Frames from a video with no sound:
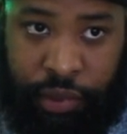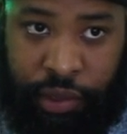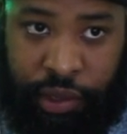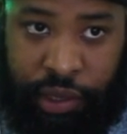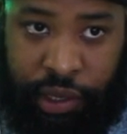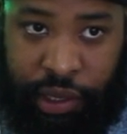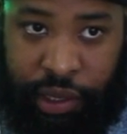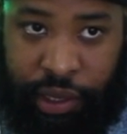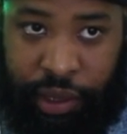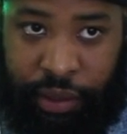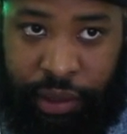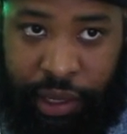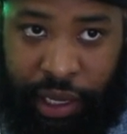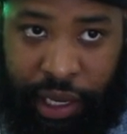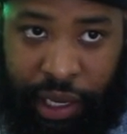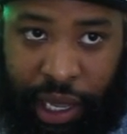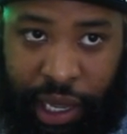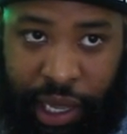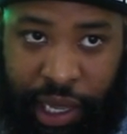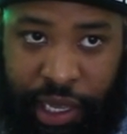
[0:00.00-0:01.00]
Shit,
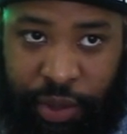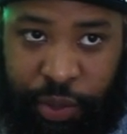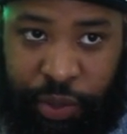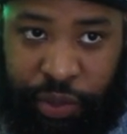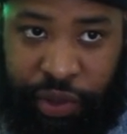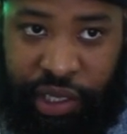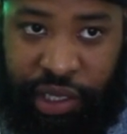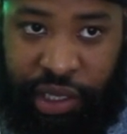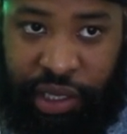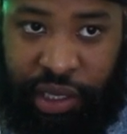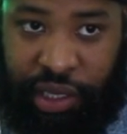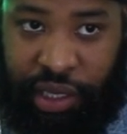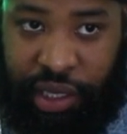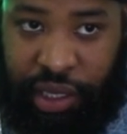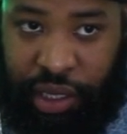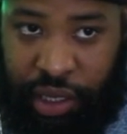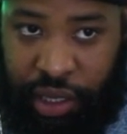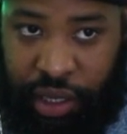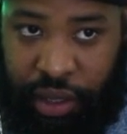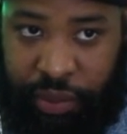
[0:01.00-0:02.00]
they're like an inspiration to
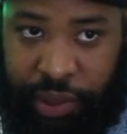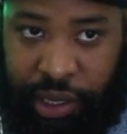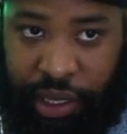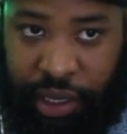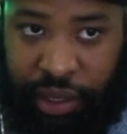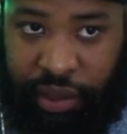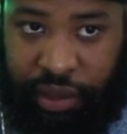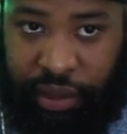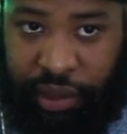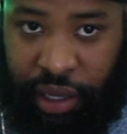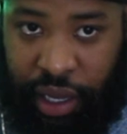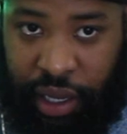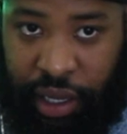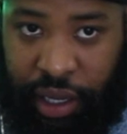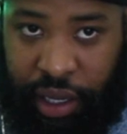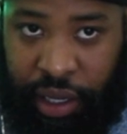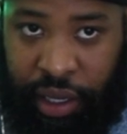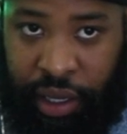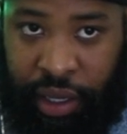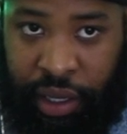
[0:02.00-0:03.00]
the hood, because it's like